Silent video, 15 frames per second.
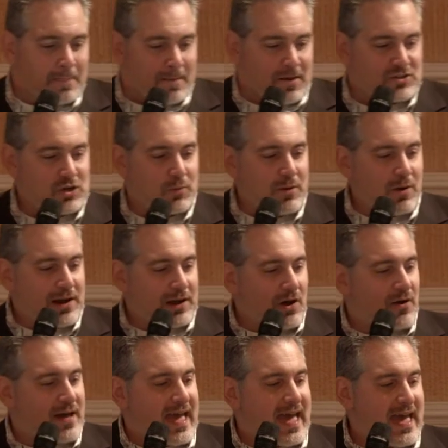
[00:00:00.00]
So we want to
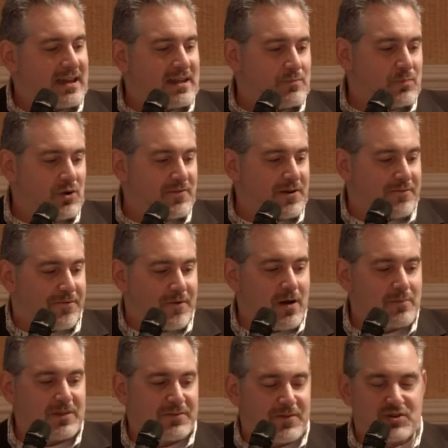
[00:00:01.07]
go ahead and move it
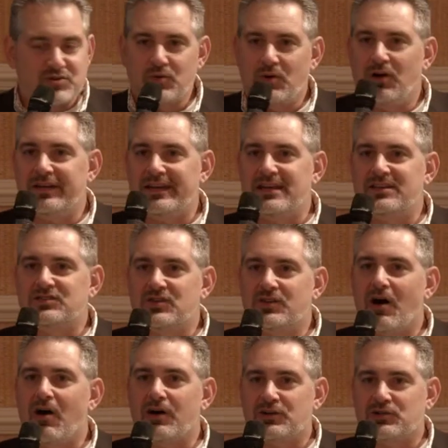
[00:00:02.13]
from the visual into
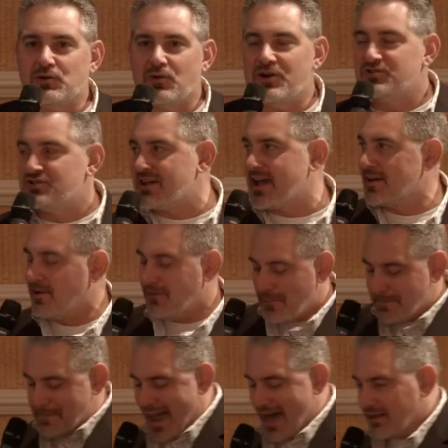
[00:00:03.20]
the auditory channel,
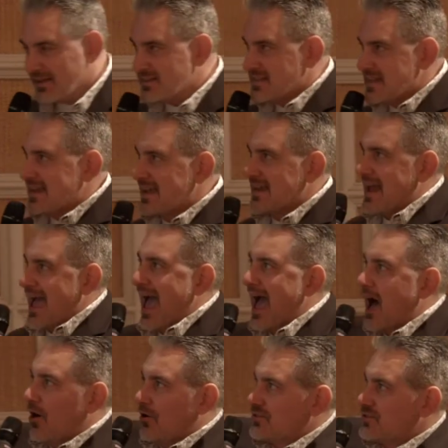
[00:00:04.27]
balancing it
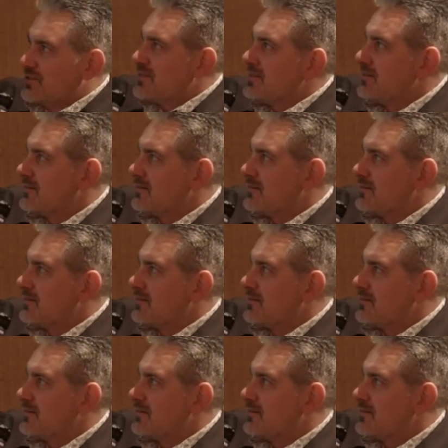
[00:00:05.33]
out.